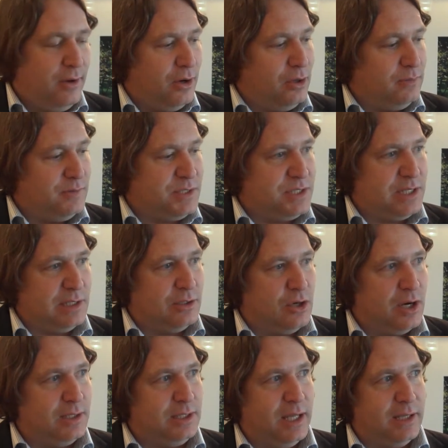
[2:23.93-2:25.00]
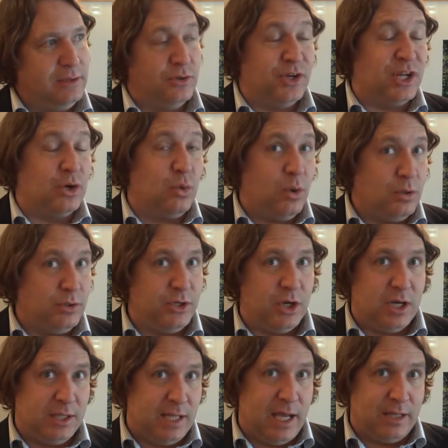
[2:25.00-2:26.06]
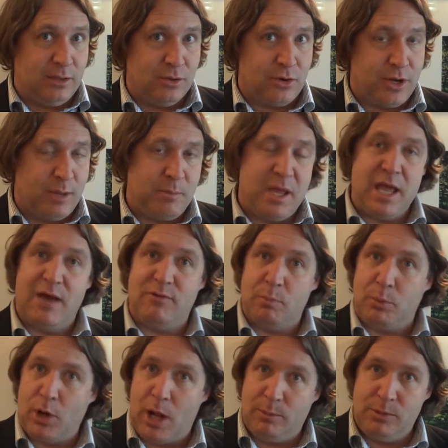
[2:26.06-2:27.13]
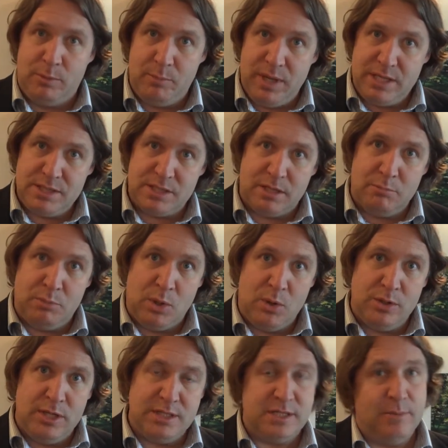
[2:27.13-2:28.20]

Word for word: all of a sudden, online learning, quality online learning, may have a problem-based component.